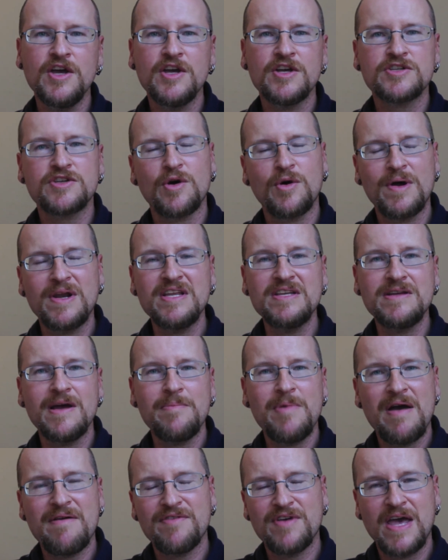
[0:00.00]
So anytime
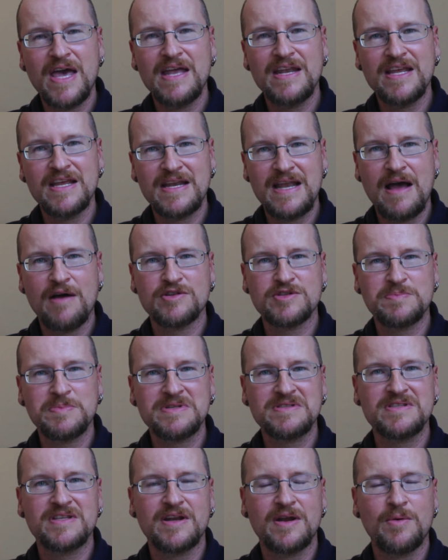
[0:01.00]
I have any
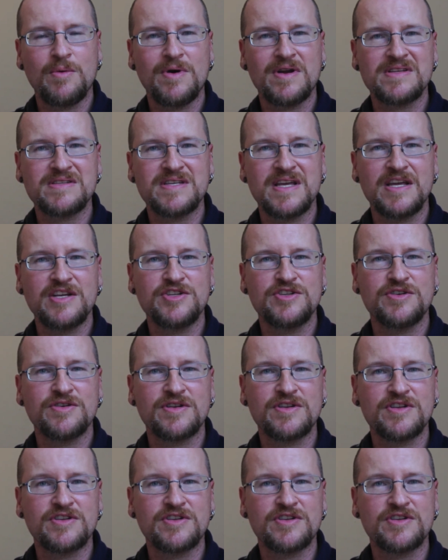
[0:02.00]
announcements that I want to say during